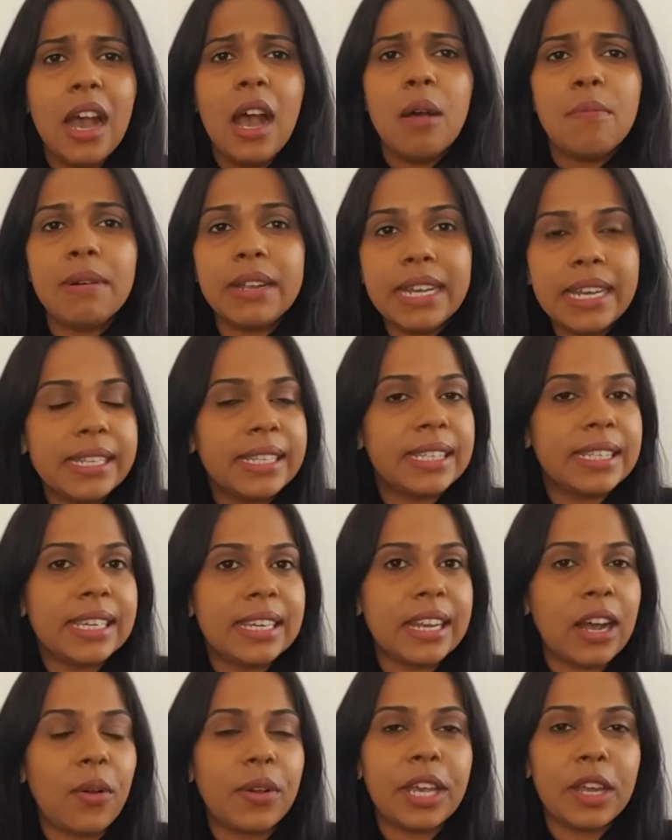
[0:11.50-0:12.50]
But let's see
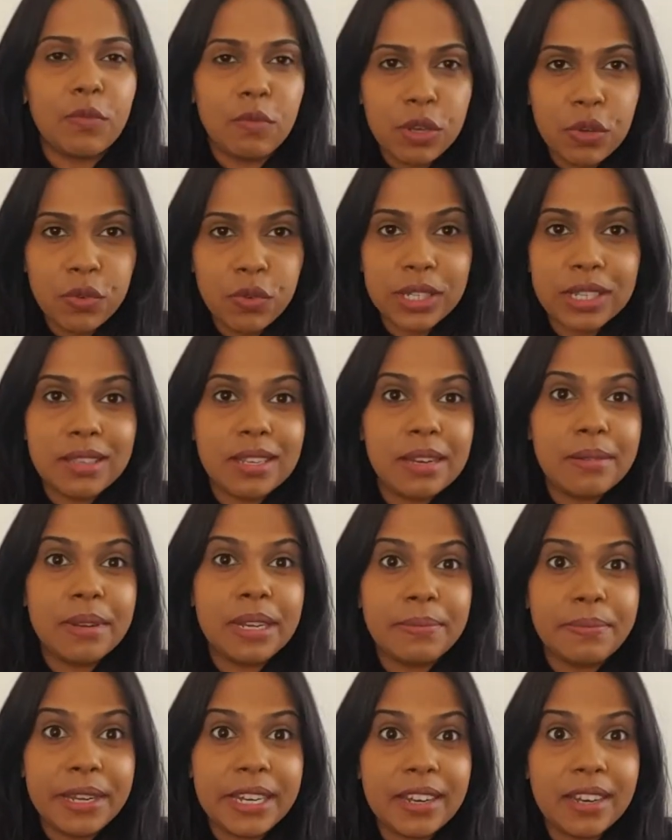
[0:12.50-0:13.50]
now, can we use the
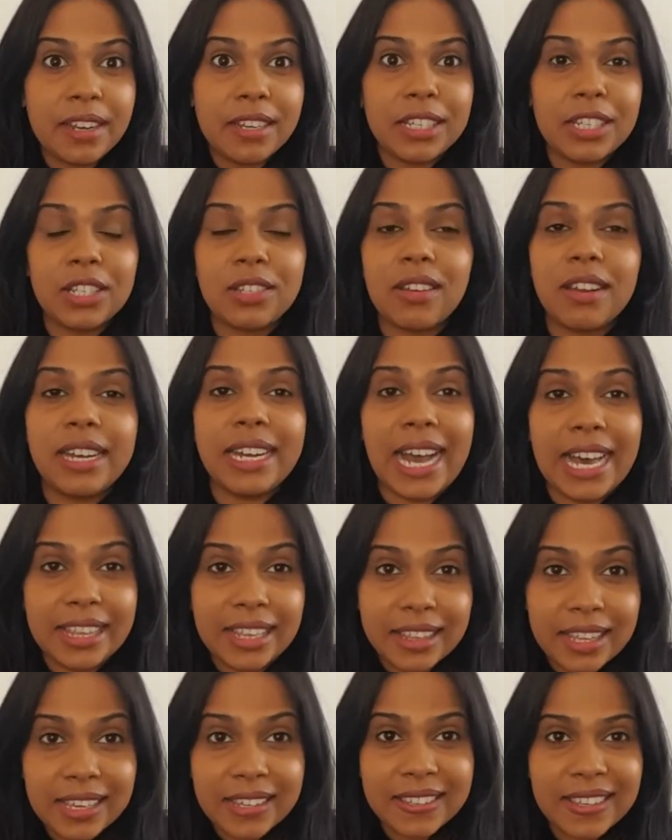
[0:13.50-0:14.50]
3-period lesson to learn other
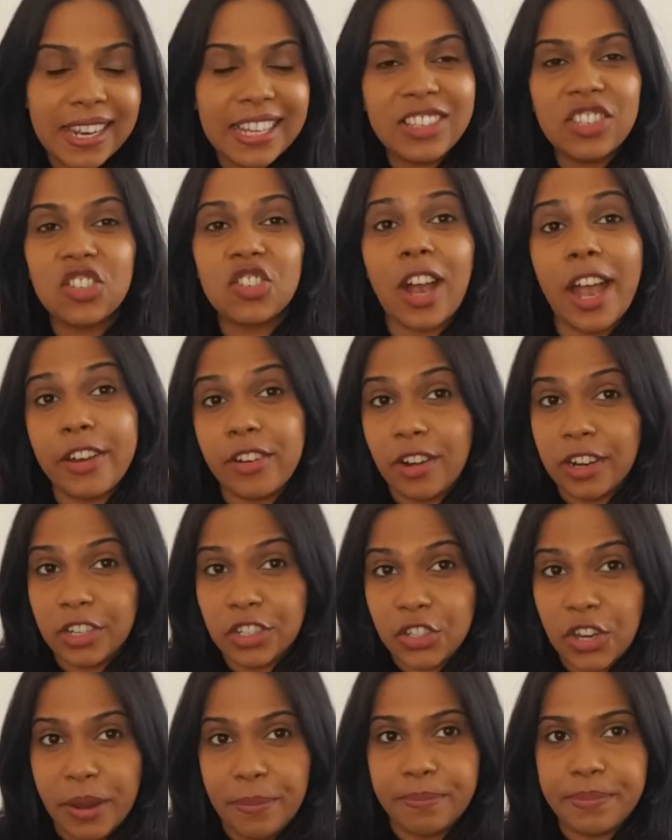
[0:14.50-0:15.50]
things? Let's try it on
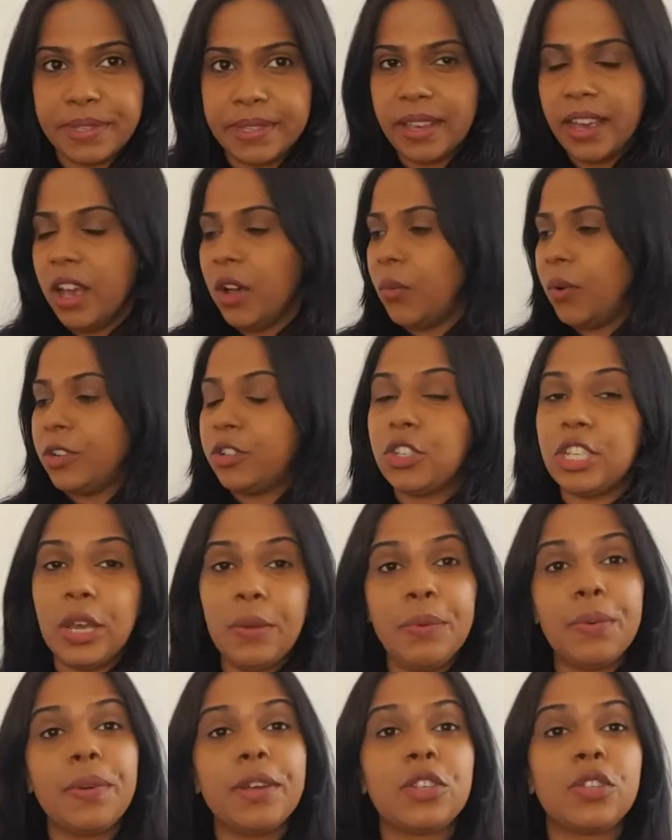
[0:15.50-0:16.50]
shapes. Well, today
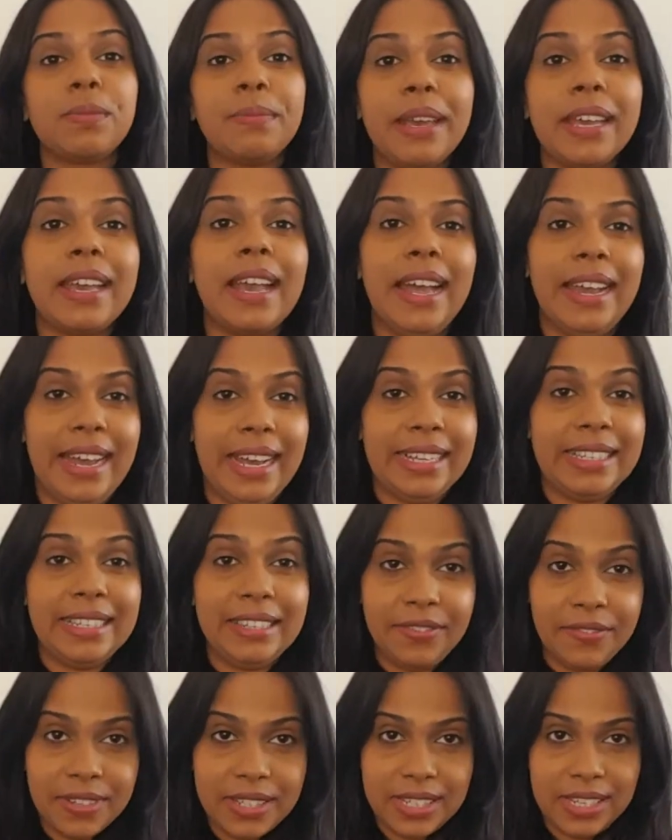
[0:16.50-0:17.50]
we're going to make an
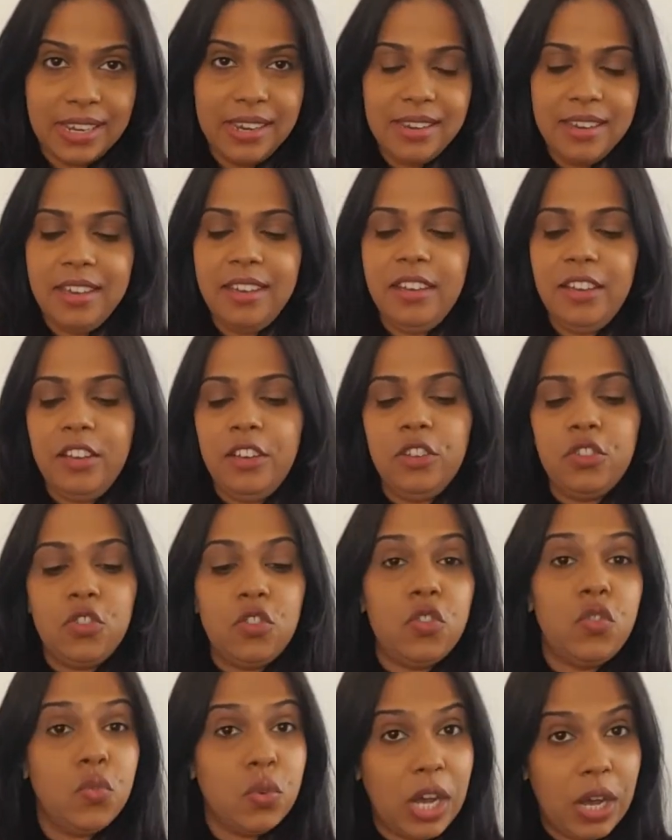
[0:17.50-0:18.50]
activity to
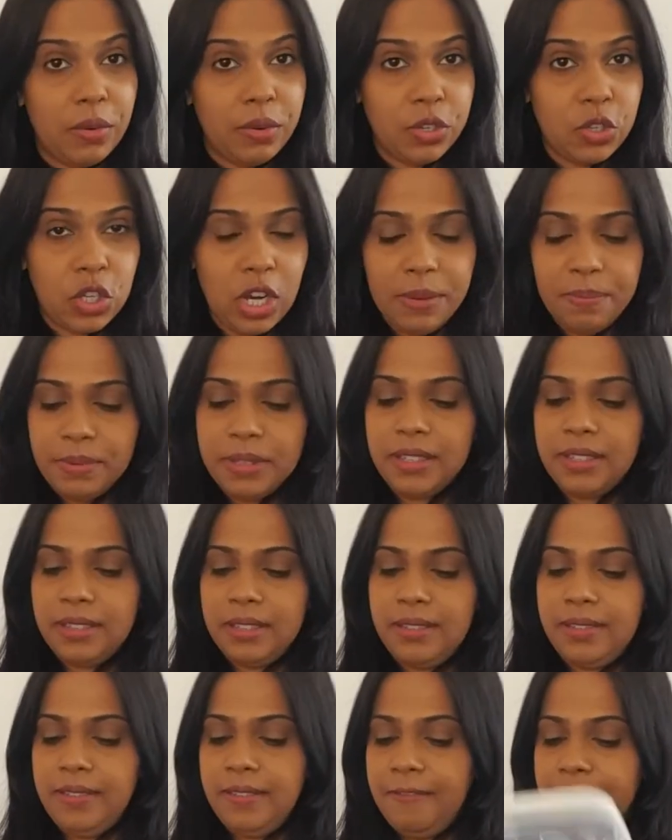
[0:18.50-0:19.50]
do our shapes.
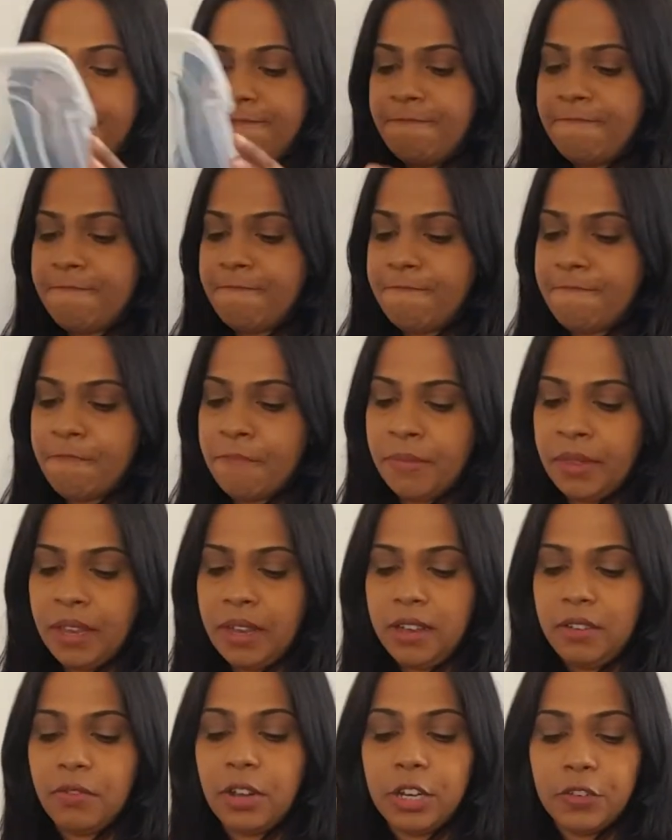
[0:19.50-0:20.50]

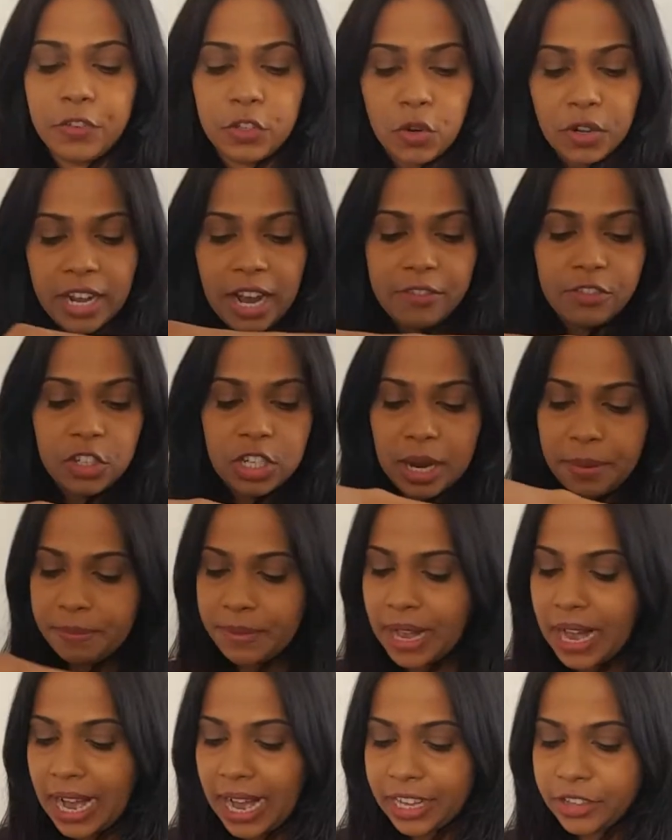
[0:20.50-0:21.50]
So if you don't have shape
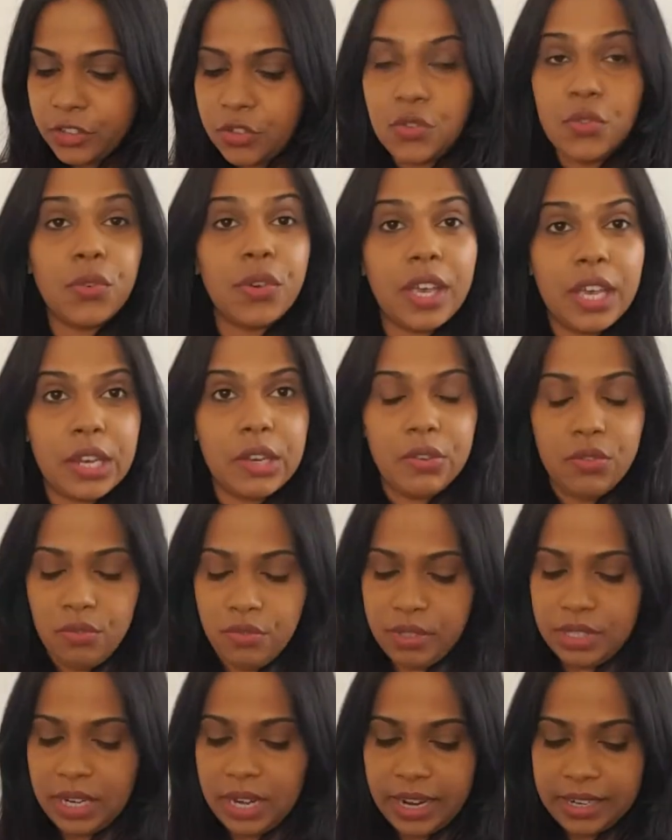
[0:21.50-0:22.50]
cards, you can
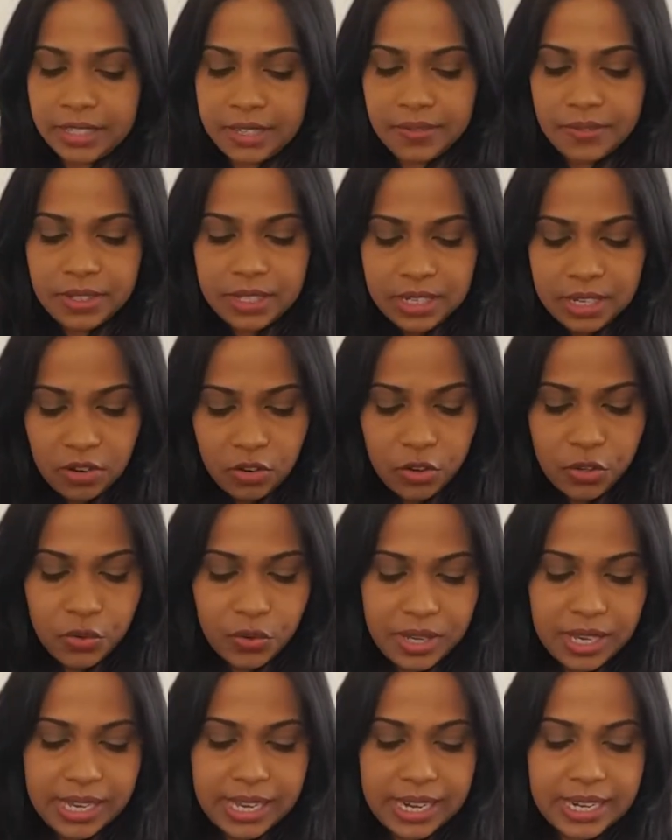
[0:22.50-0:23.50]
use an activity or you
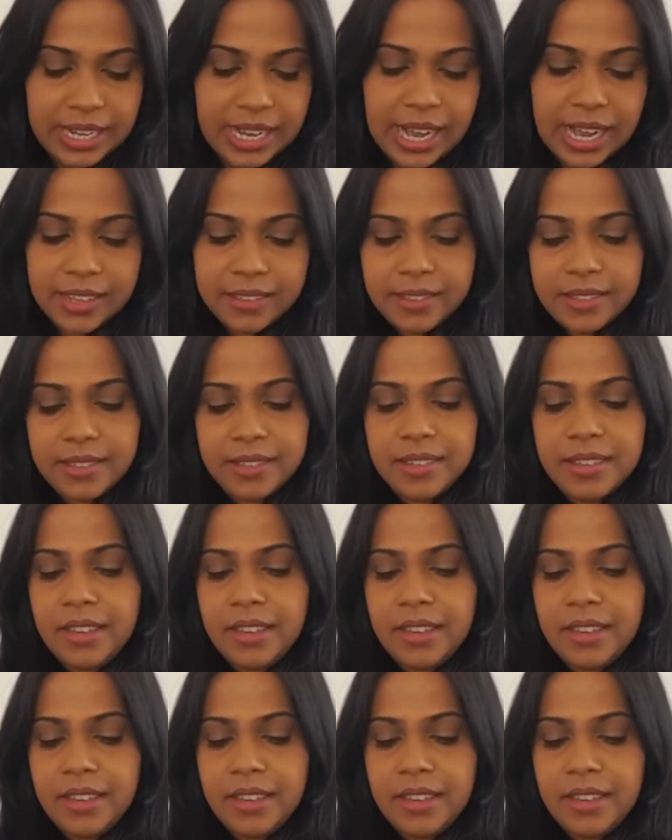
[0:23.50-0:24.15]
can get cards.